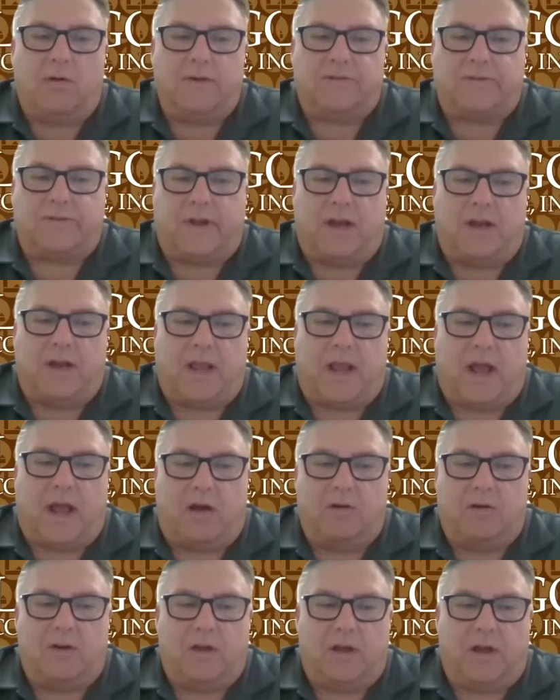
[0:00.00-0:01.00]
standing
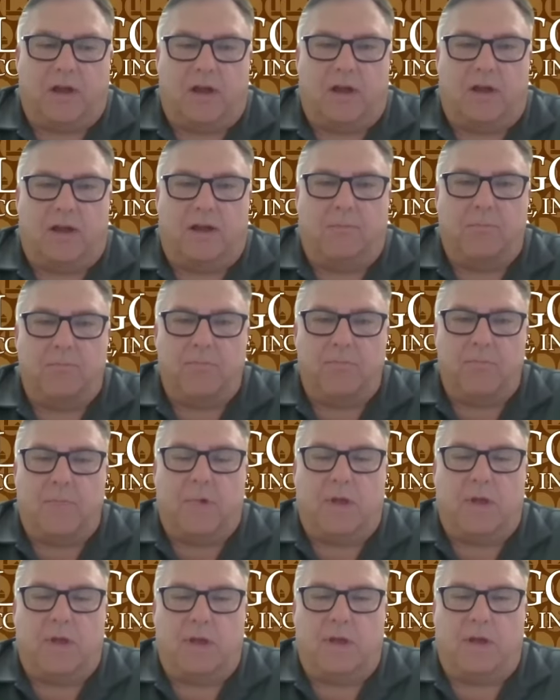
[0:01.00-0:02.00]
out
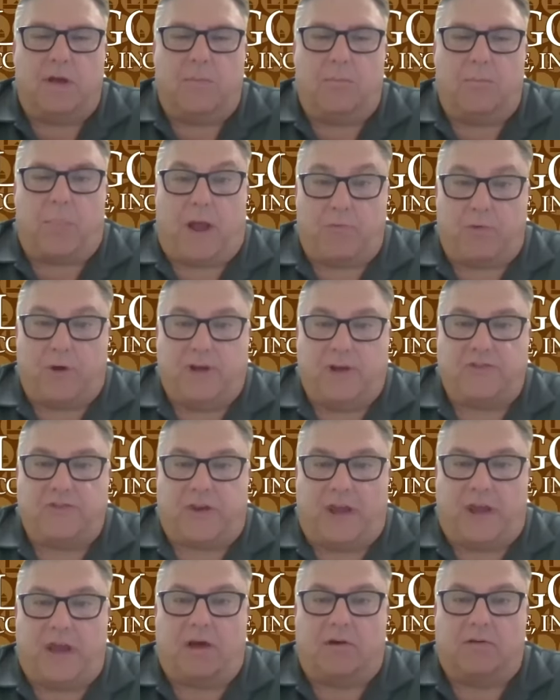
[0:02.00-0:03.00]
by
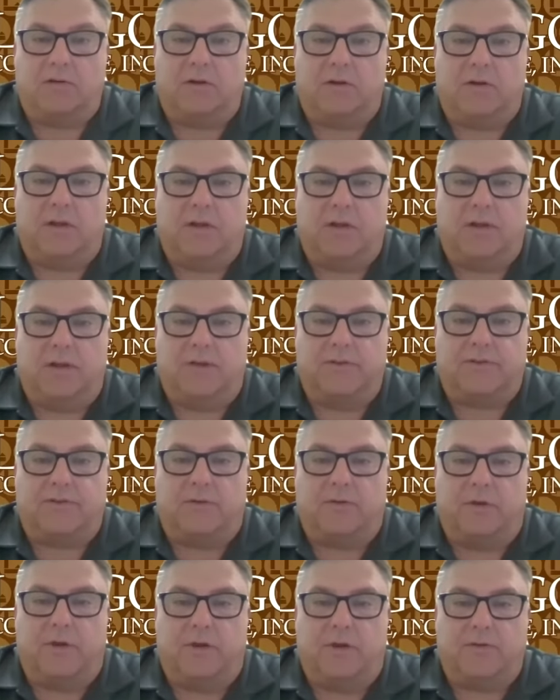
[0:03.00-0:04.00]
reaching out
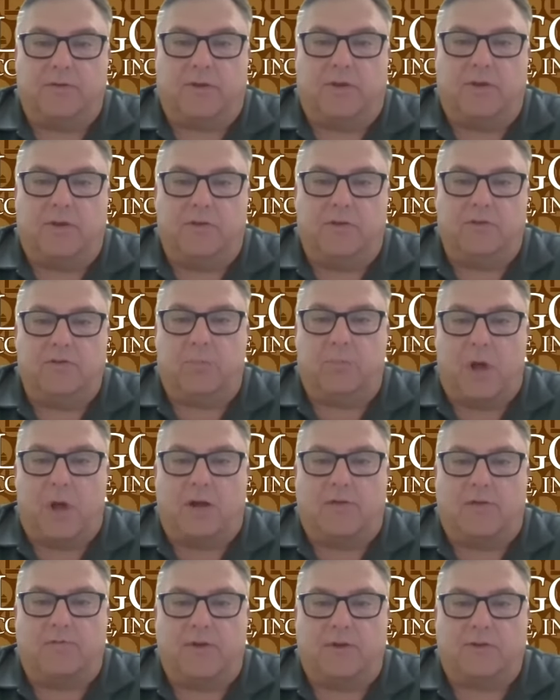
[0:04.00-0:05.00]
is a huge
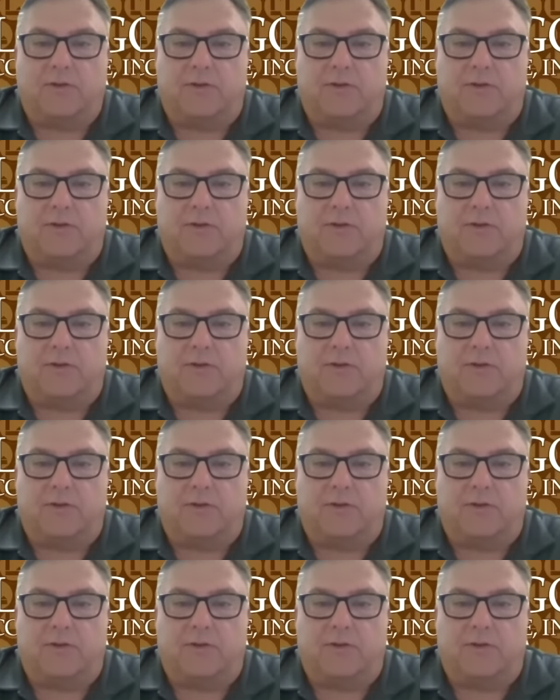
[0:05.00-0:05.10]
benefit